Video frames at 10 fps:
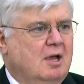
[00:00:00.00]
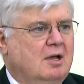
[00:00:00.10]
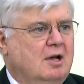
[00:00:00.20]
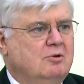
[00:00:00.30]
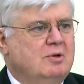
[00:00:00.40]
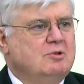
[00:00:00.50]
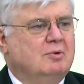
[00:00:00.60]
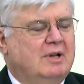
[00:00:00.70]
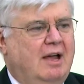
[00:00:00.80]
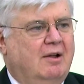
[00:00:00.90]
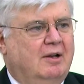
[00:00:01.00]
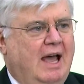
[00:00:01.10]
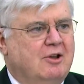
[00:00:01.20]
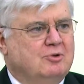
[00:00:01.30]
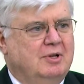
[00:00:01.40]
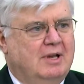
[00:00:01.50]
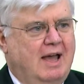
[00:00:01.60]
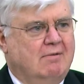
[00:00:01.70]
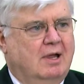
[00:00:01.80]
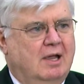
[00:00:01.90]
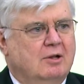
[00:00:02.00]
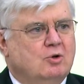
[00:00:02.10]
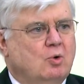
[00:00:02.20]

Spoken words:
Countries will naturally navigate